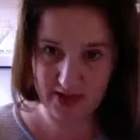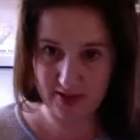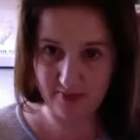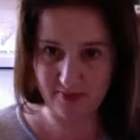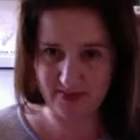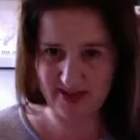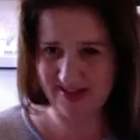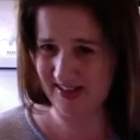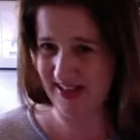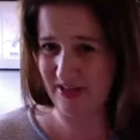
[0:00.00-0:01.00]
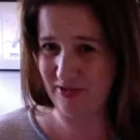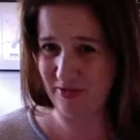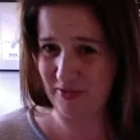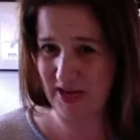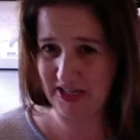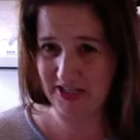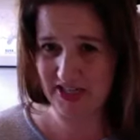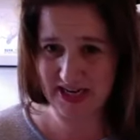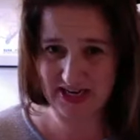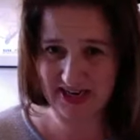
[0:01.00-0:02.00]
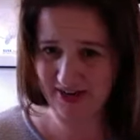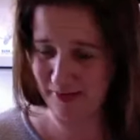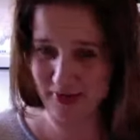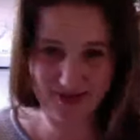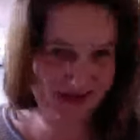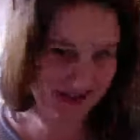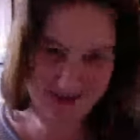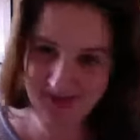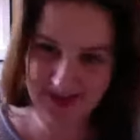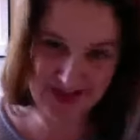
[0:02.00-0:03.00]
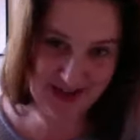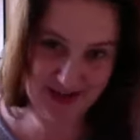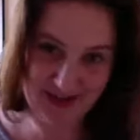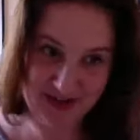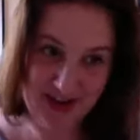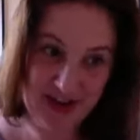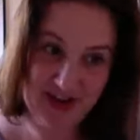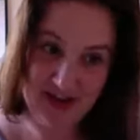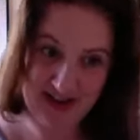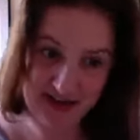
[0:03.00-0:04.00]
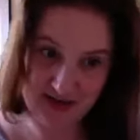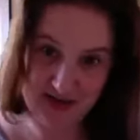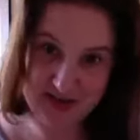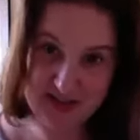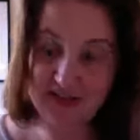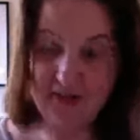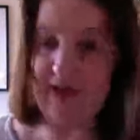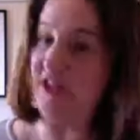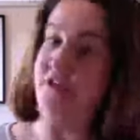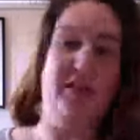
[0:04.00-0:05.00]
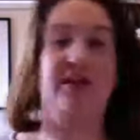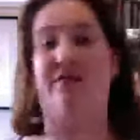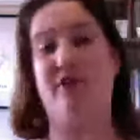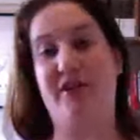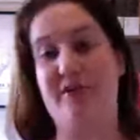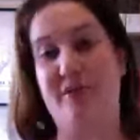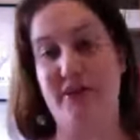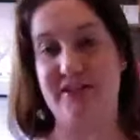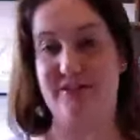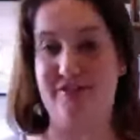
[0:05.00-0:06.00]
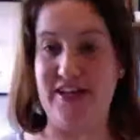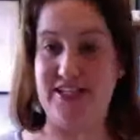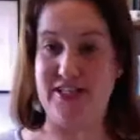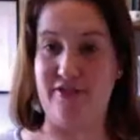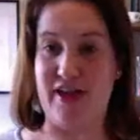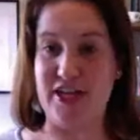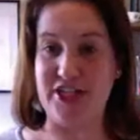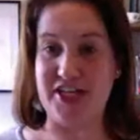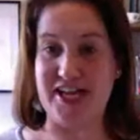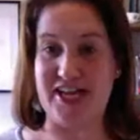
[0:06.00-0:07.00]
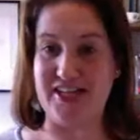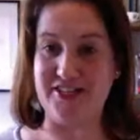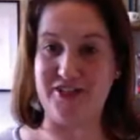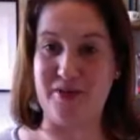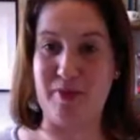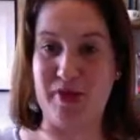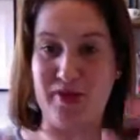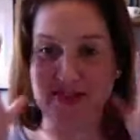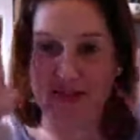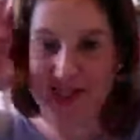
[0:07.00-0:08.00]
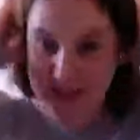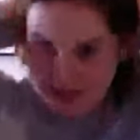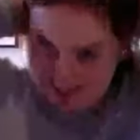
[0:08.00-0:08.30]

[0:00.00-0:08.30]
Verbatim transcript: Um, there's a thing called hashtag expert or something that you can use to make sure that you've got the most effective hashtags on your posts.